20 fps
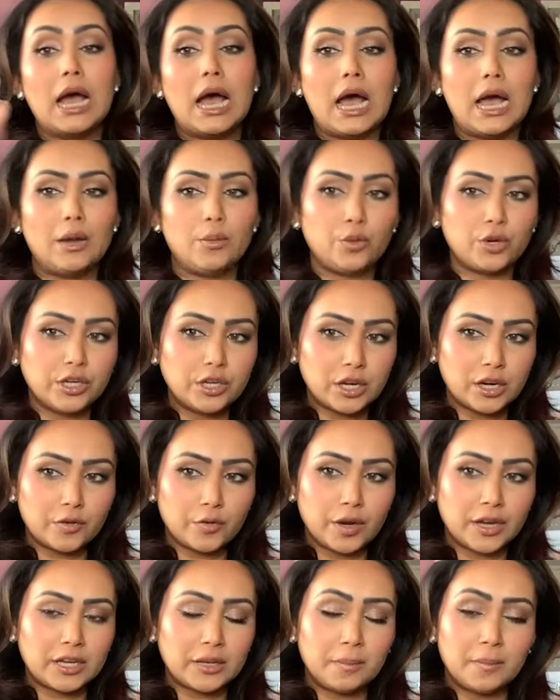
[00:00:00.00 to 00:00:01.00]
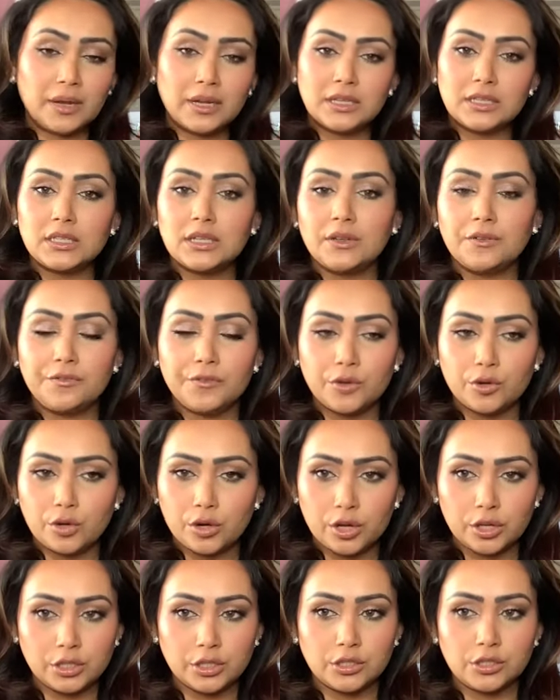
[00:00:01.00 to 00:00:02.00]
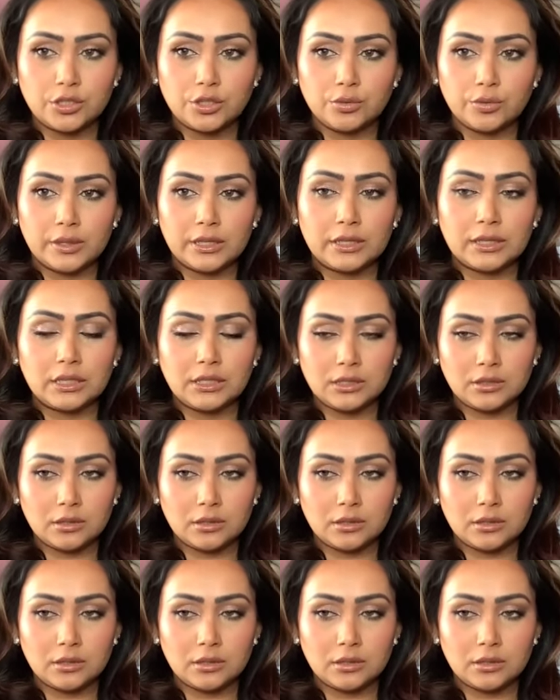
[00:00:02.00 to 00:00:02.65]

I would not recommend if you're not into it.